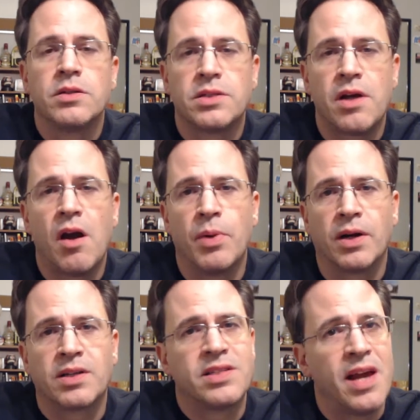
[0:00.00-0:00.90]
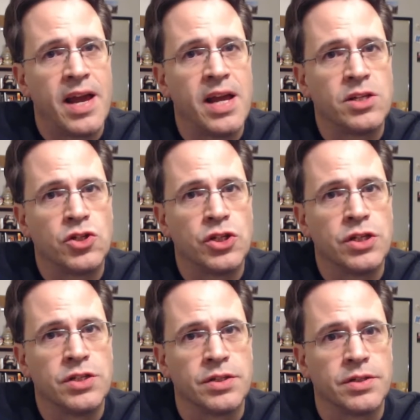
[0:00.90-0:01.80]
Starbucks hates
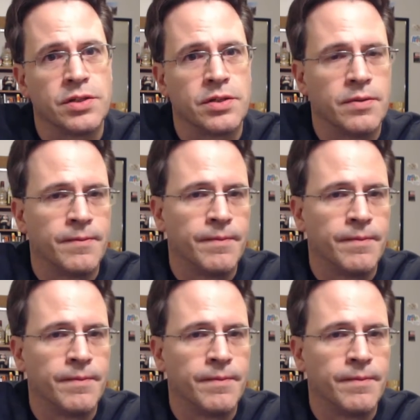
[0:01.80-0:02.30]
Jesus.